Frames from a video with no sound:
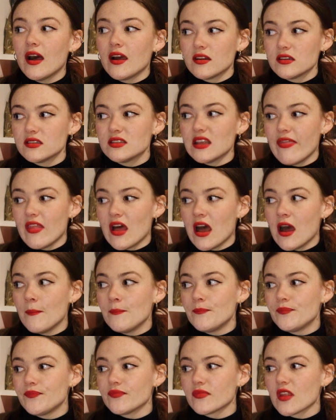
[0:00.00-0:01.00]
I understand
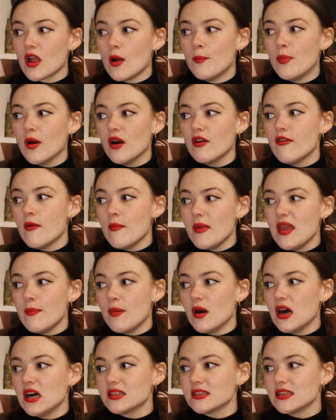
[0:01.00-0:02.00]
that, but for me
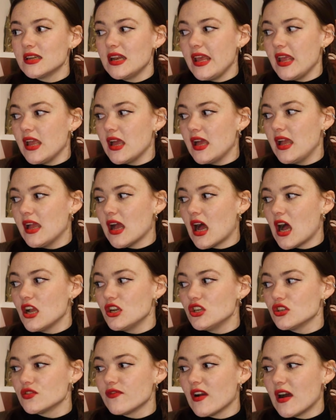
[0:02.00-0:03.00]
personally, it,
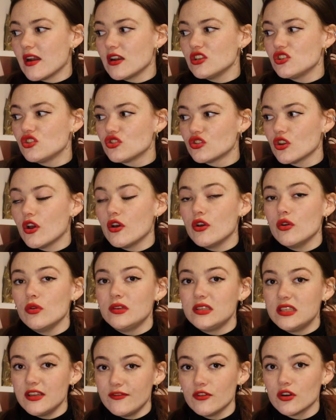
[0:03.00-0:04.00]
I just found it
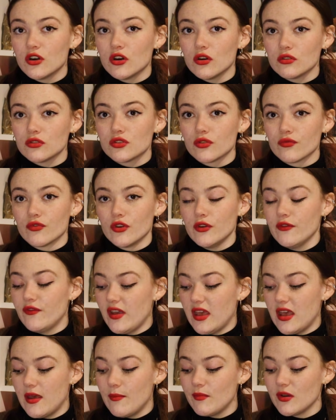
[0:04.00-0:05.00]
so difficult to root
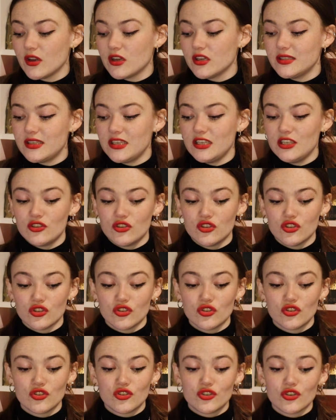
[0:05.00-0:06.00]
for him because he's
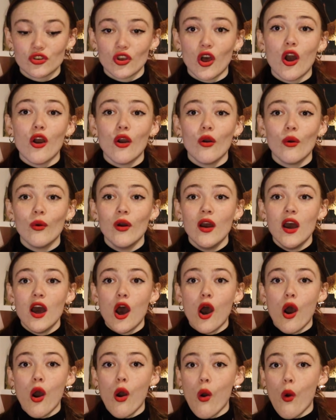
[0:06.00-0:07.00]
just so
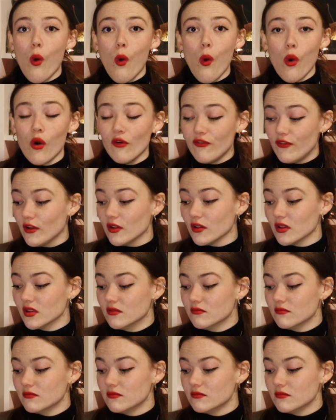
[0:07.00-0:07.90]
awful.